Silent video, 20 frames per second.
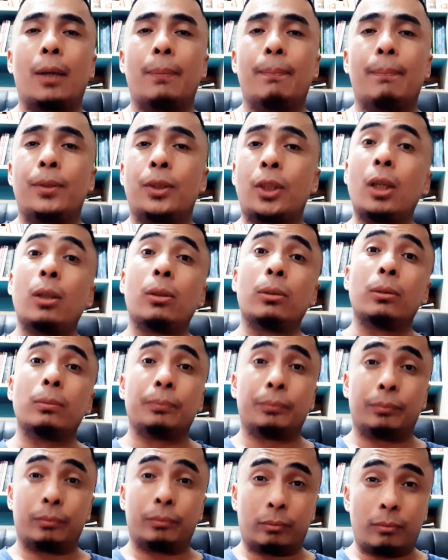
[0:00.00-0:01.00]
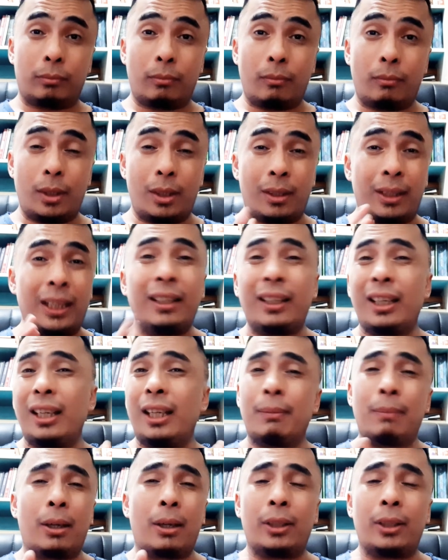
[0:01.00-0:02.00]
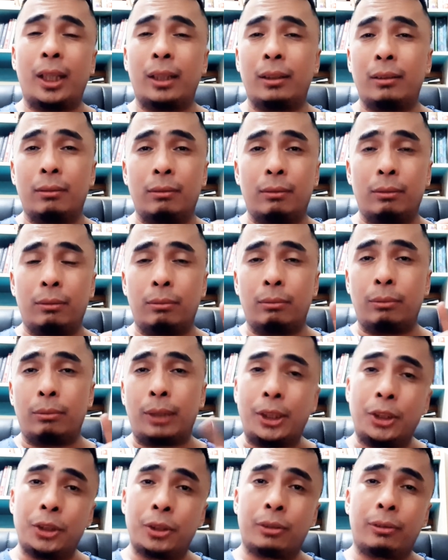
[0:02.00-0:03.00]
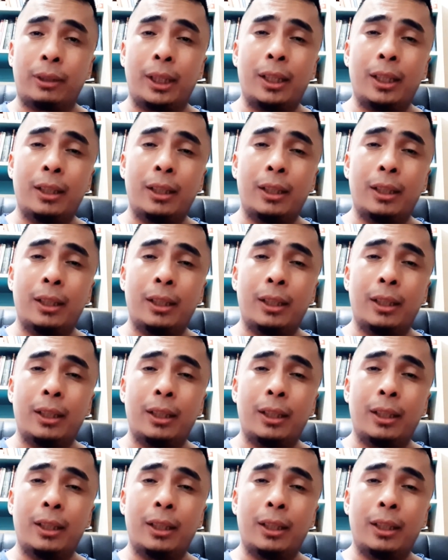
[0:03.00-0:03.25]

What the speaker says: So thinking about it, registering